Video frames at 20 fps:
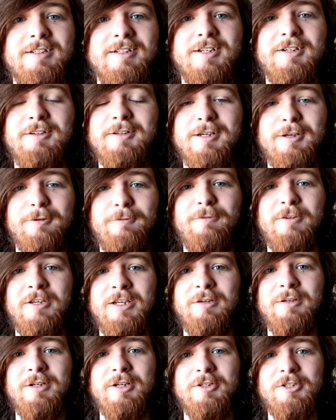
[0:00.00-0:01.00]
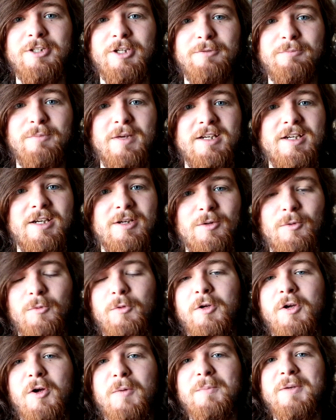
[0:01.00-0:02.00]
Good for you, YouTube, making all
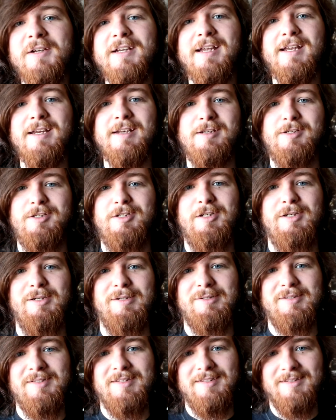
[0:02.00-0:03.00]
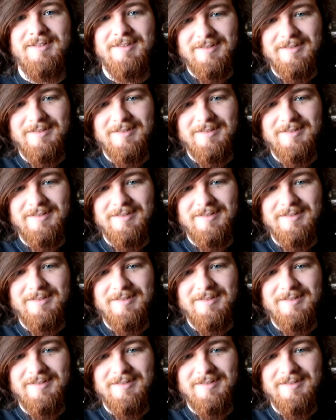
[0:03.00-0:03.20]
the complicated issues.